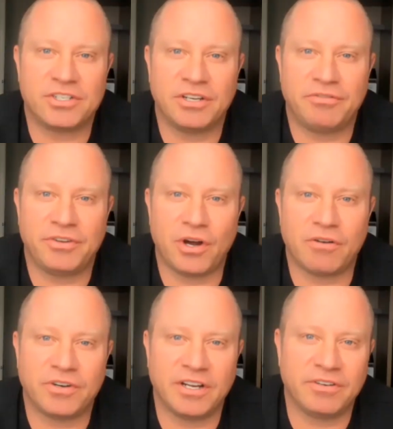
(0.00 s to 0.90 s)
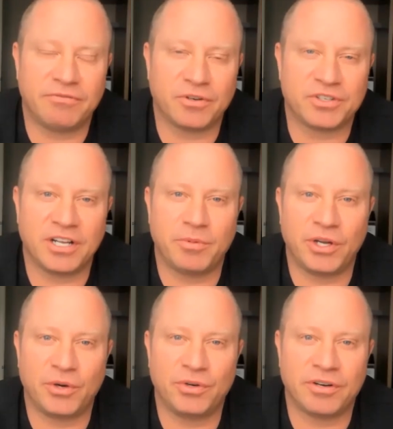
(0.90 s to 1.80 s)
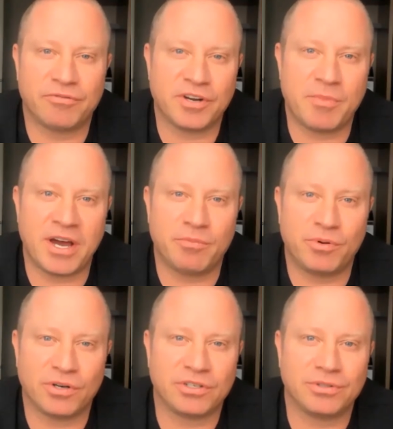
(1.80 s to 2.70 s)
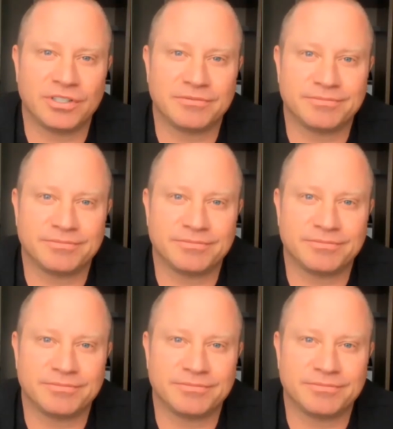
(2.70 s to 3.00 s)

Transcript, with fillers: if you offered every for sale by owner a free Matterport tour.